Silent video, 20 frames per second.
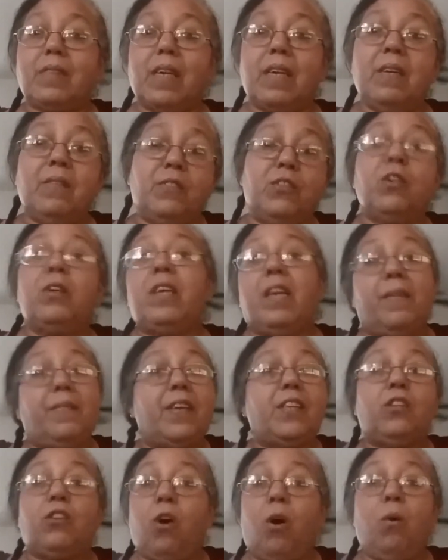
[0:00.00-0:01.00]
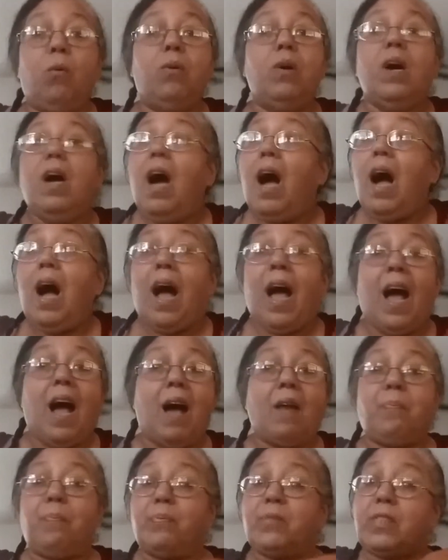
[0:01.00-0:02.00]
Even though I
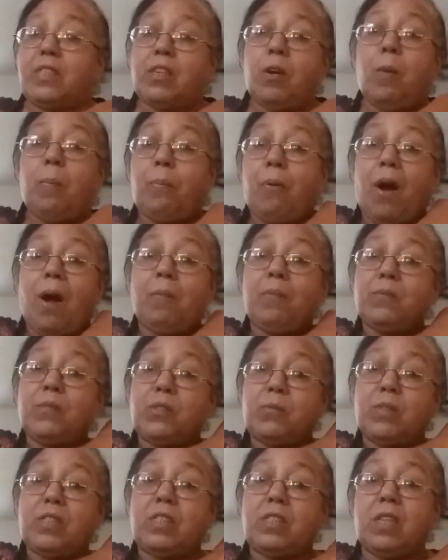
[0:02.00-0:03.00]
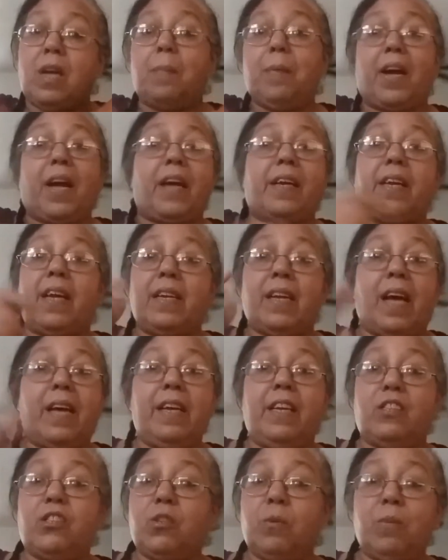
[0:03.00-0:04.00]
have still problems with stomach, I
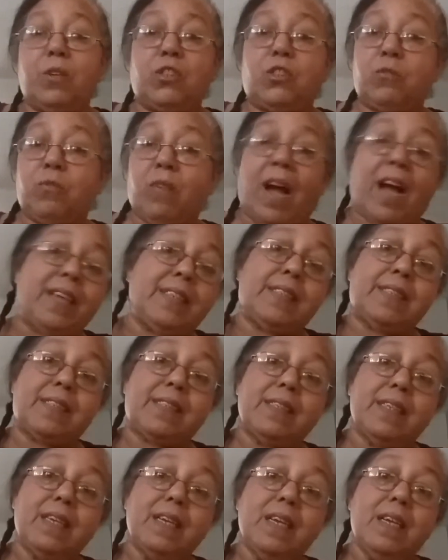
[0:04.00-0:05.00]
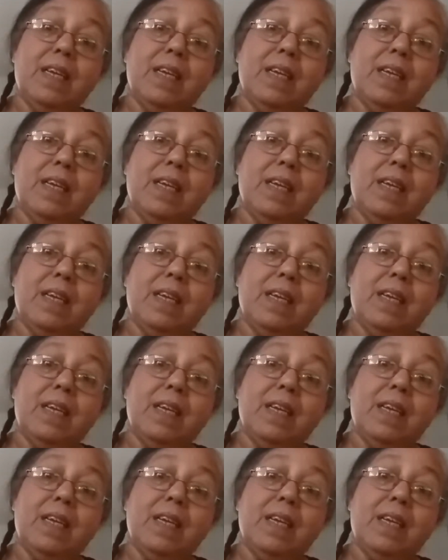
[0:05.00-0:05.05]
cannot eat too much rice